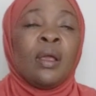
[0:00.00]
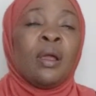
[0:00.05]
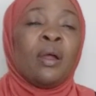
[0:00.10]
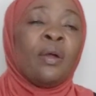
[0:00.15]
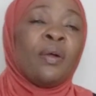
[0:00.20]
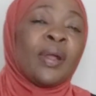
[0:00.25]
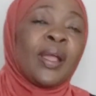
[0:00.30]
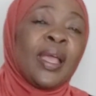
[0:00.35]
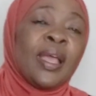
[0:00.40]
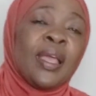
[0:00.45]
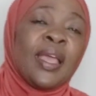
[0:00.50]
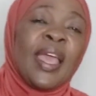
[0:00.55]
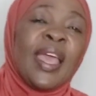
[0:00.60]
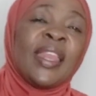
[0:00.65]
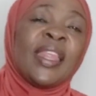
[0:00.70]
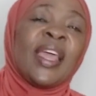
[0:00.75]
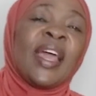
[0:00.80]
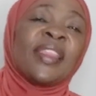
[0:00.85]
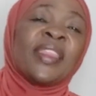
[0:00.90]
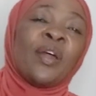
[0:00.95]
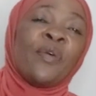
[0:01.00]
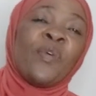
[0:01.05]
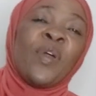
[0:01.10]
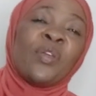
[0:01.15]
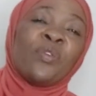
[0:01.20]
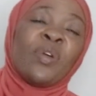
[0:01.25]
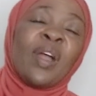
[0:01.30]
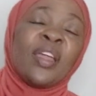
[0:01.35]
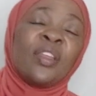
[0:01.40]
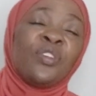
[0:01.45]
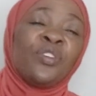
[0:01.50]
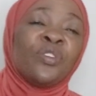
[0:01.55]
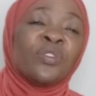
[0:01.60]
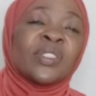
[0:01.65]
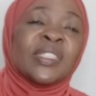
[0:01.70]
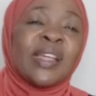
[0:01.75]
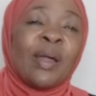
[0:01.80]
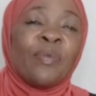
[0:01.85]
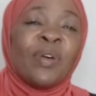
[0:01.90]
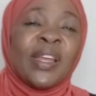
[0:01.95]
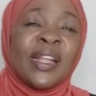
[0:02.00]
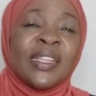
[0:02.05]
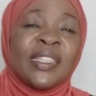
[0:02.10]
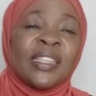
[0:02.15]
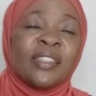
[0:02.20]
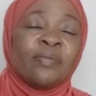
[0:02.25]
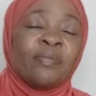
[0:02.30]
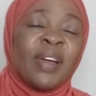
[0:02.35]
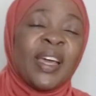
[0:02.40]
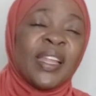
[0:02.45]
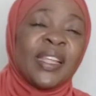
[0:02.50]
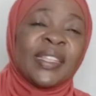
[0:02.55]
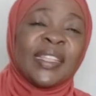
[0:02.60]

Okay, any other way you can use someone else's money,